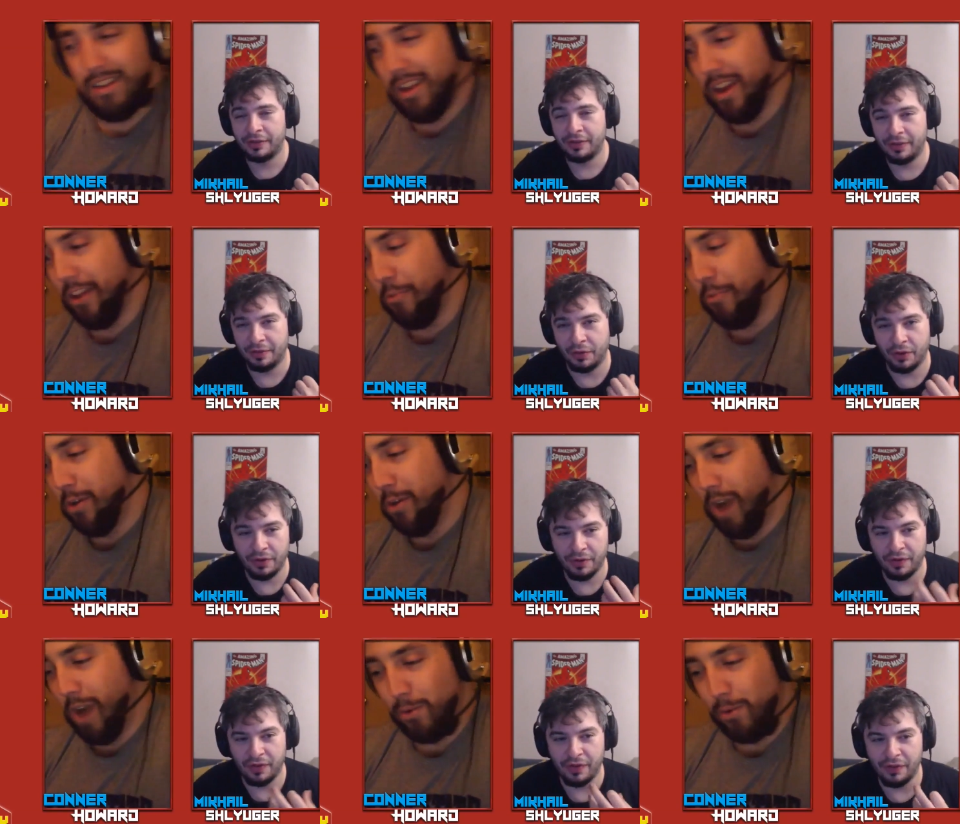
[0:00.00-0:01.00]
Speaker 1: Yeah, it's been a
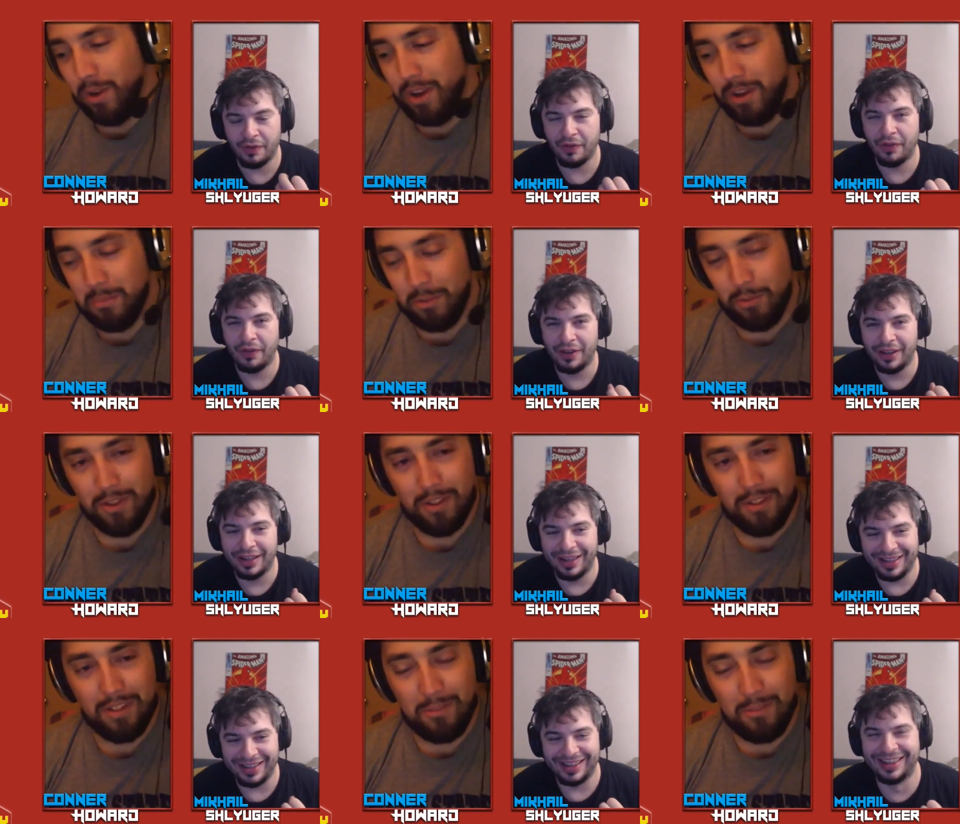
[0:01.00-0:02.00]
rivalry
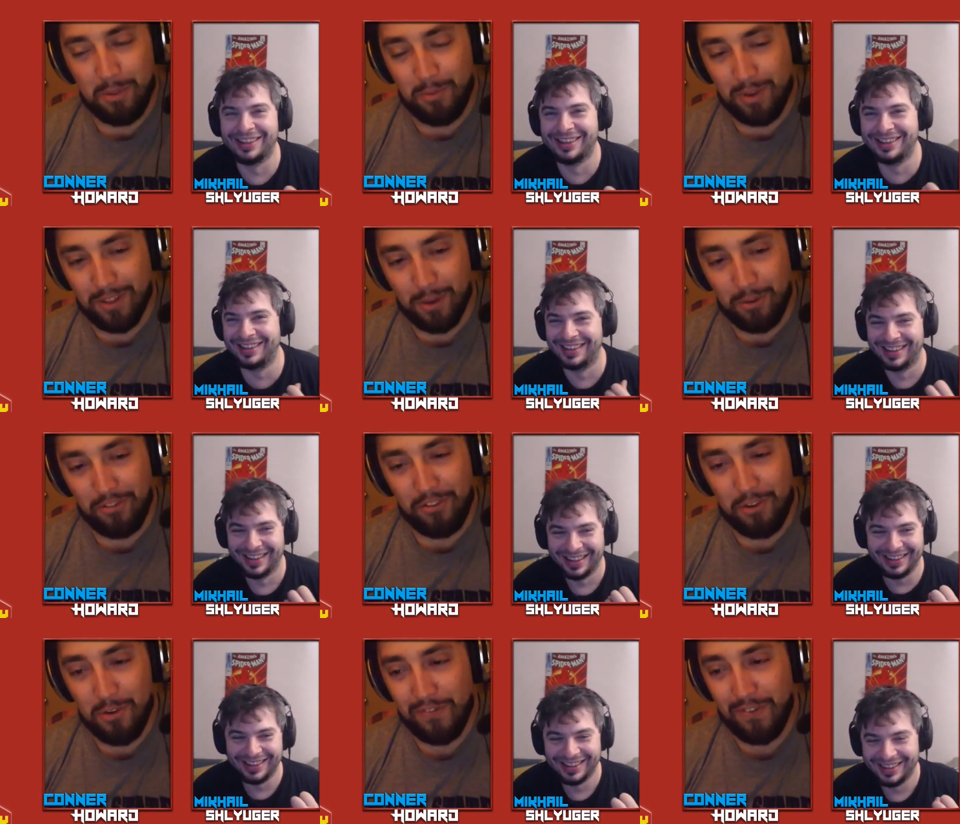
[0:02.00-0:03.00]
between between those
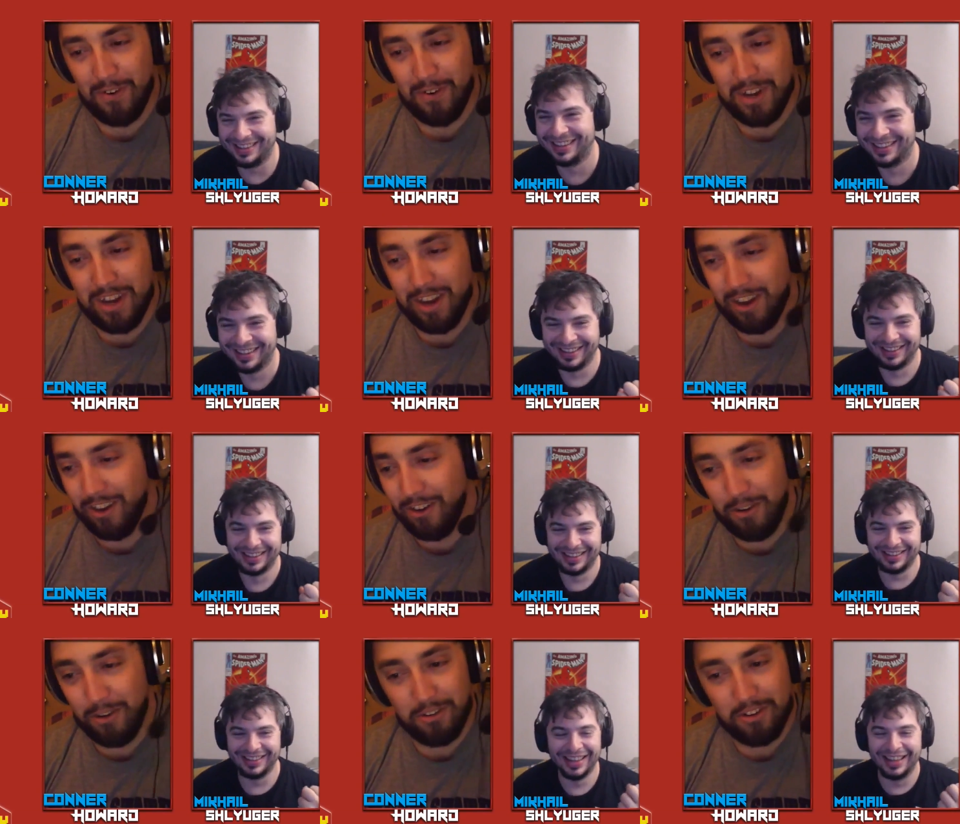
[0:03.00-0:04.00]
two for
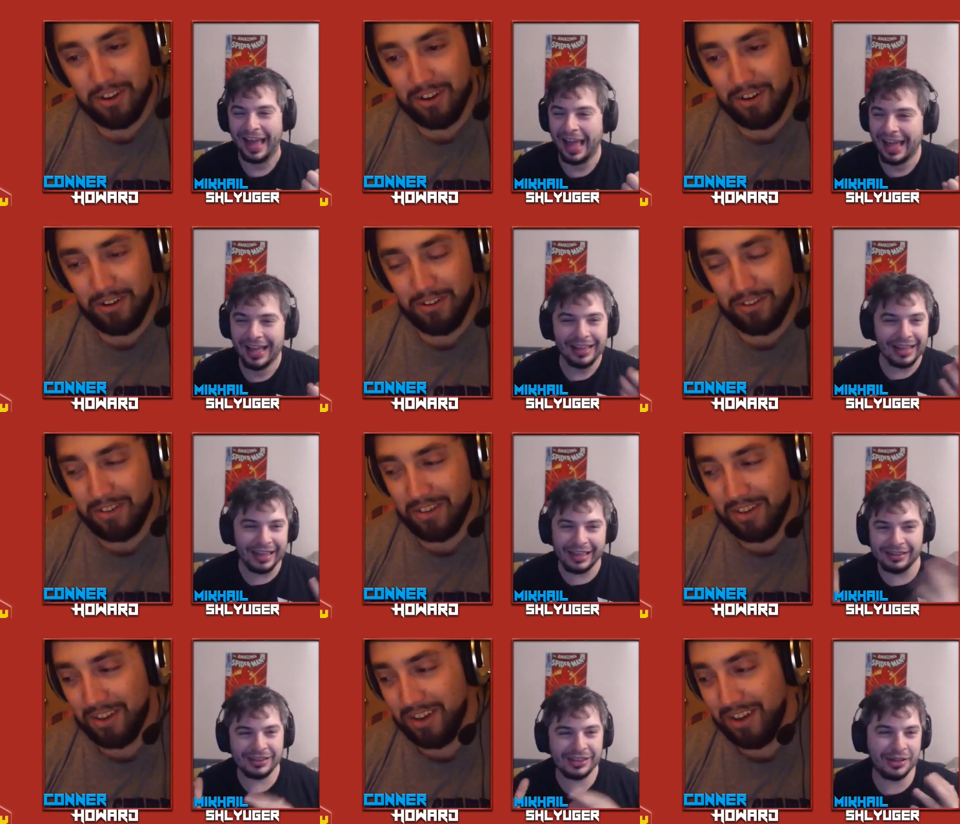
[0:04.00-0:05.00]
years and years. Like
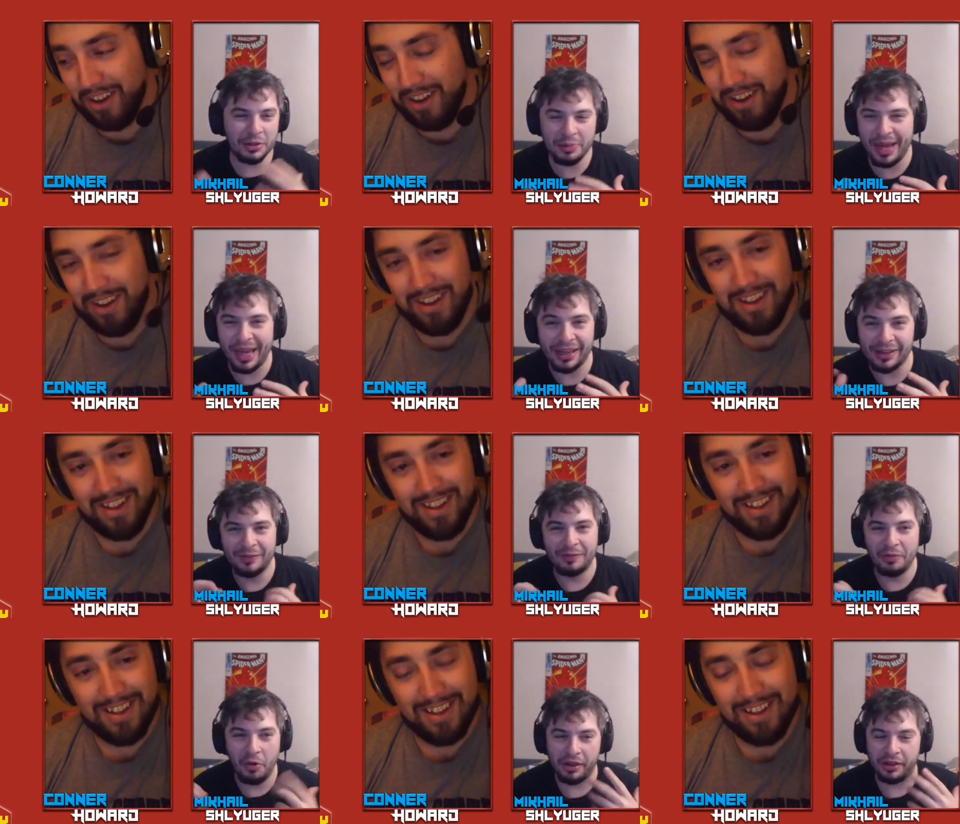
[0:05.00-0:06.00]
Speaker 2: it just goes back and
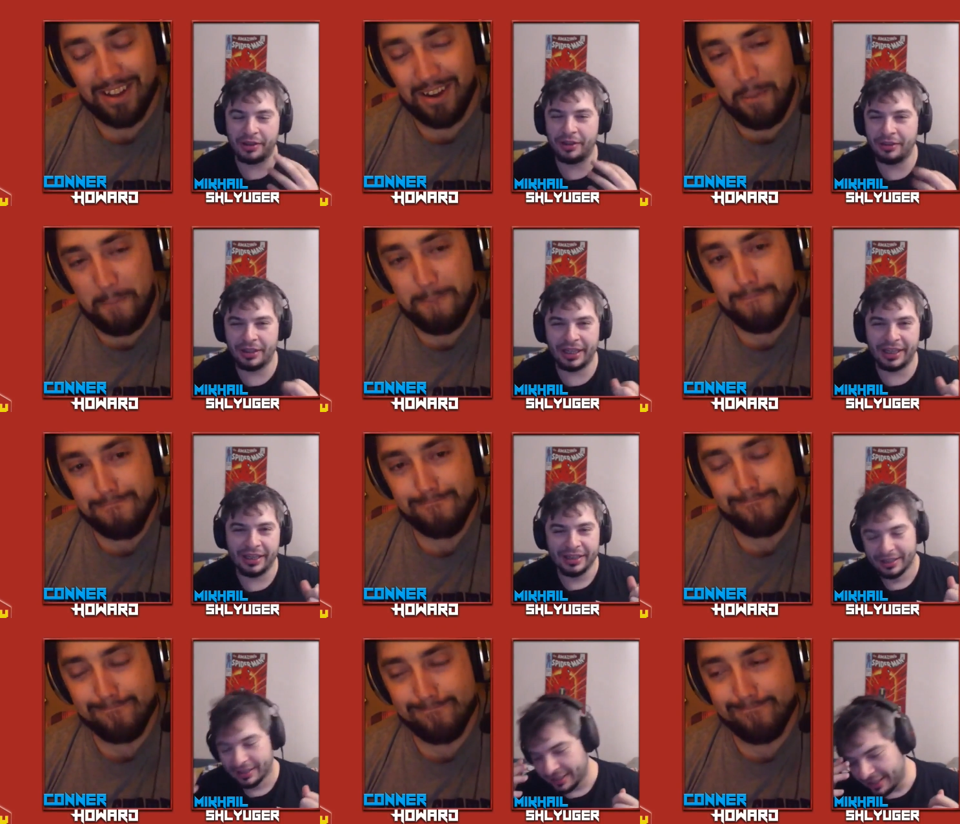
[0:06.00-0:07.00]
forth. Yeah. You know? Like
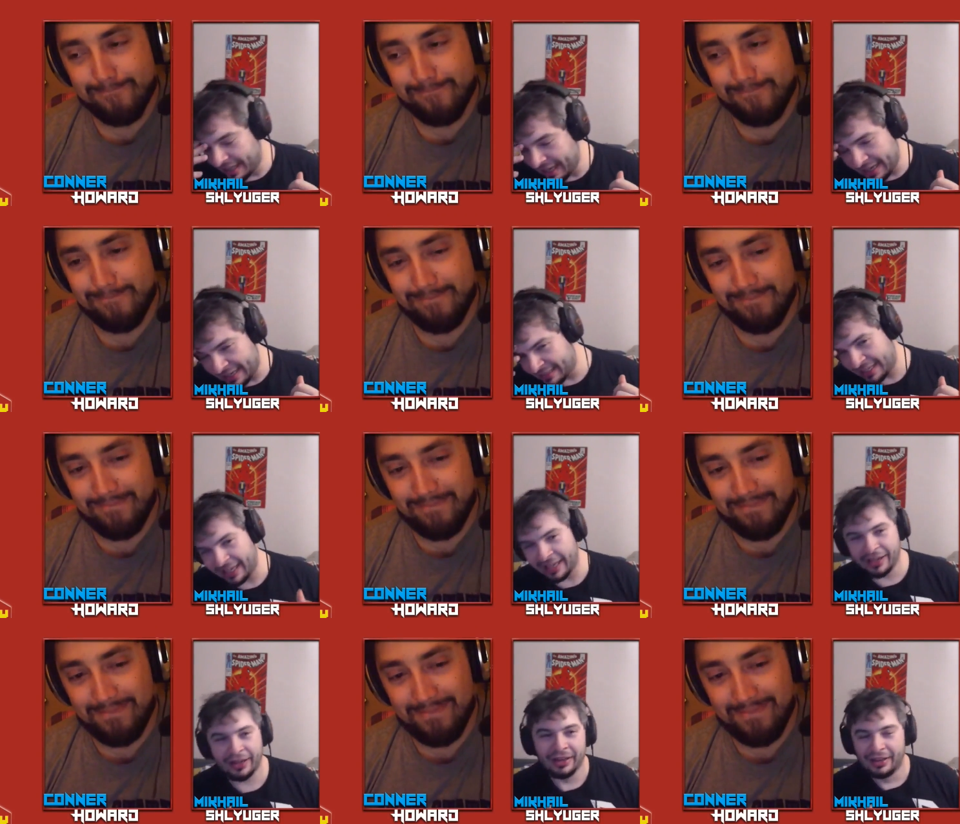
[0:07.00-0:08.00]
EA is
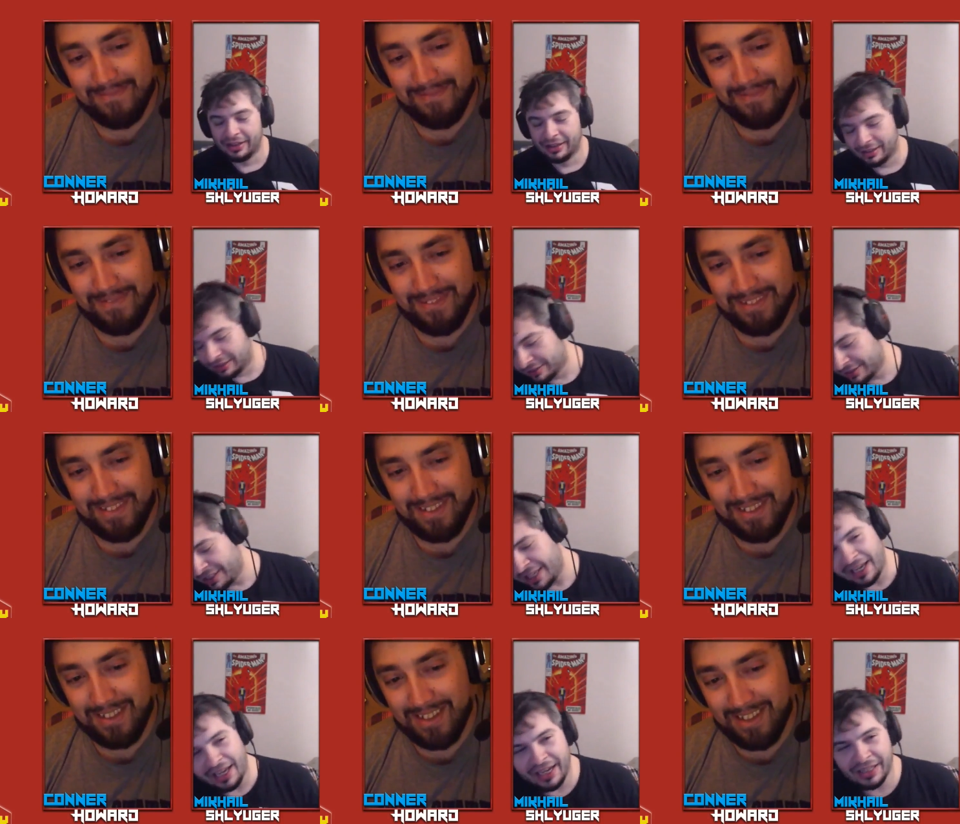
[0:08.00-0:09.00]
like, oh
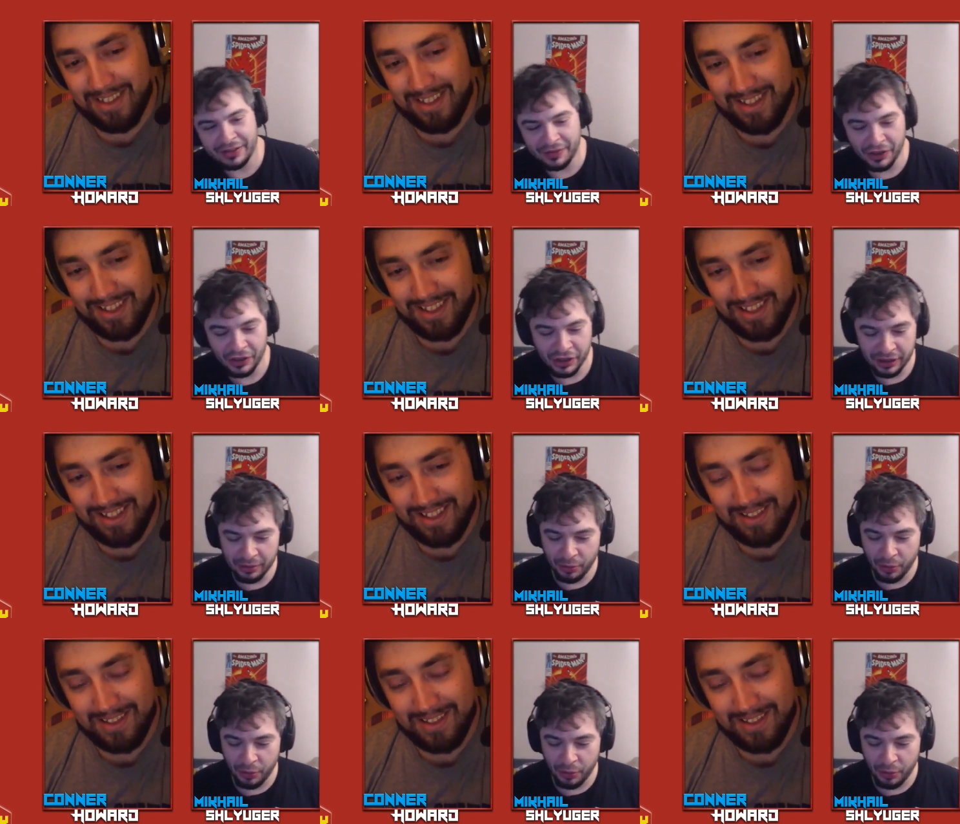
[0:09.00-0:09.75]
yeah, Activision.